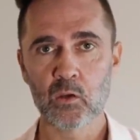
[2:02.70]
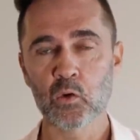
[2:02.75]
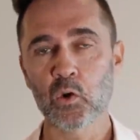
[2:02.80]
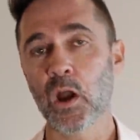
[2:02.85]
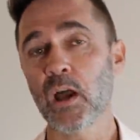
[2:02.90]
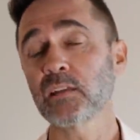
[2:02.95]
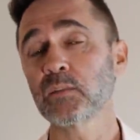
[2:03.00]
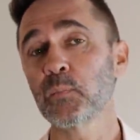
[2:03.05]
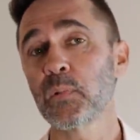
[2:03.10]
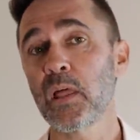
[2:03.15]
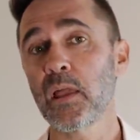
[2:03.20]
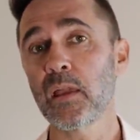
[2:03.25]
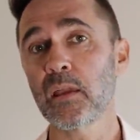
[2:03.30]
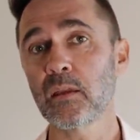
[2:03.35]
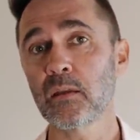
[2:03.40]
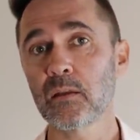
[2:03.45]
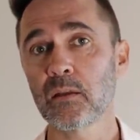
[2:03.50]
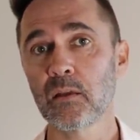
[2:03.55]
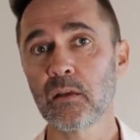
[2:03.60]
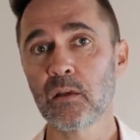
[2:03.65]

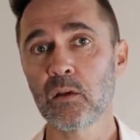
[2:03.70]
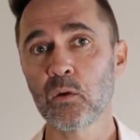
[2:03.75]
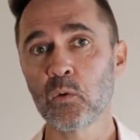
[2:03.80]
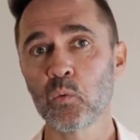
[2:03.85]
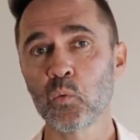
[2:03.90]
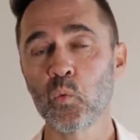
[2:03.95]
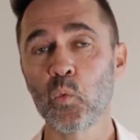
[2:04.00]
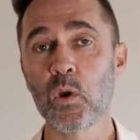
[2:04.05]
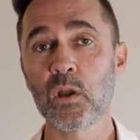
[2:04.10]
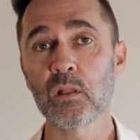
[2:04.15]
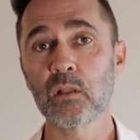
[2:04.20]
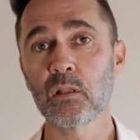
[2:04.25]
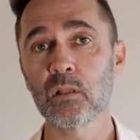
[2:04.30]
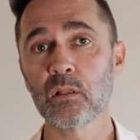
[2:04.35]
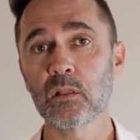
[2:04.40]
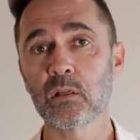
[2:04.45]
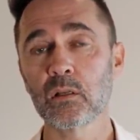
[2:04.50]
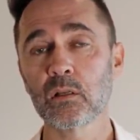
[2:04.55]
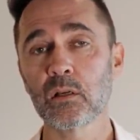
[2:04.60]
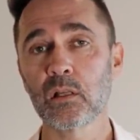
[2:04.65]
Crossplay
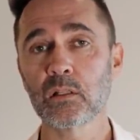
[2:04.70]
will